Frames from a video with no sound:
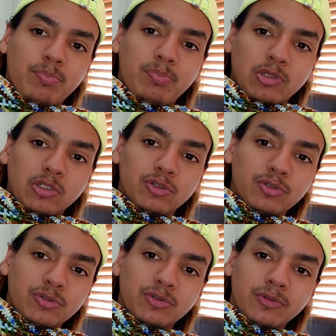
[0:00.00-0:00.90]

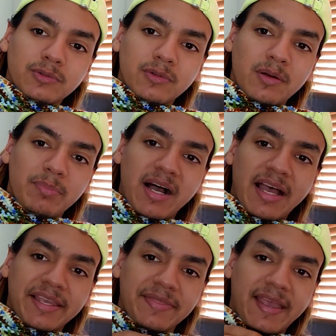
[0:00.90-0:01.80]
blue
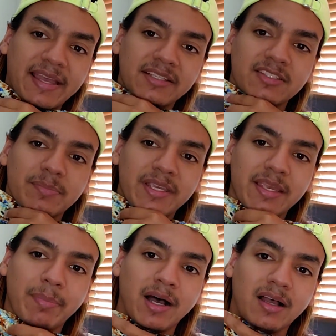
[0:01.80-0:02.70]
behind that to make
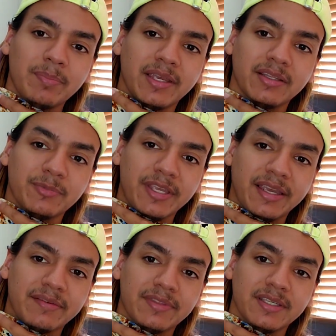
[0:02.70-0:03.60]
it pop, and then we
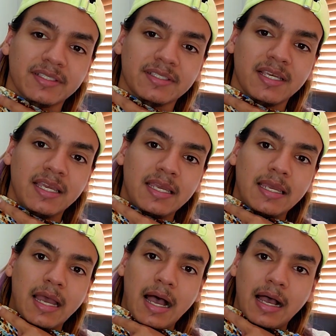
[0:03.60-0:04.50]
have this
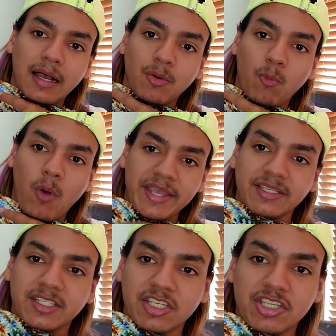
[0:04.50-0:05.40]

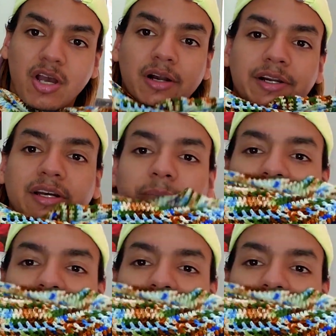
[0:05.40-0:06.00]
white yarn up